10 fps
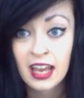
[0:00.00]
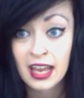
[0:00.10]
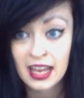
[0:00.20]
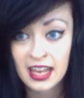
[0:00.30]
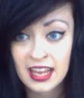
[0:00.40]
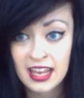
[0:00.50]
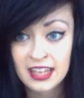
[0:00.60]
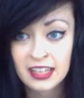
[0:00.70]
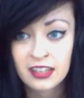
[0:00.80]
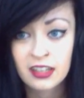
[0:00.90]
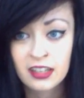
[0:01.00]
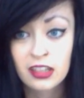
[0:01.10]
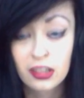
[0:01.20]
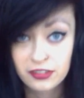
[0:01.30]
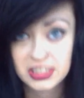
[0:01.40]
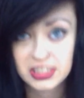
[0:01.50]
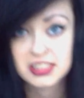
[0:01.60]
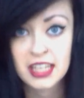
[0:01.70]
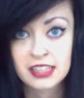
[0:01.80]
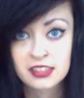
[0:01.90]
I love
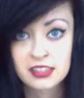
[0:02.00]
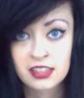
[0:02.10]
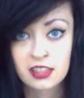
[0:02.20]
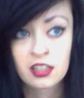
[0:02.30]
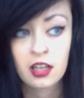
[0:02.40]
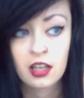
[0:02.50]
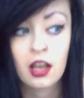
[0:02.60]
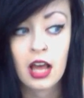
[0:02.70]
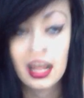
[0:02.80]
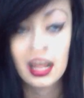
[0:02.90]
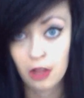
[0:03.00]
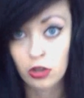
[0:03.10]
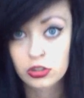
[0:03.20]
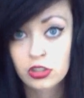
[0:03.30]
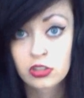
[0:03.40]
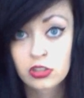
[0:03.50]
Disney. A lot.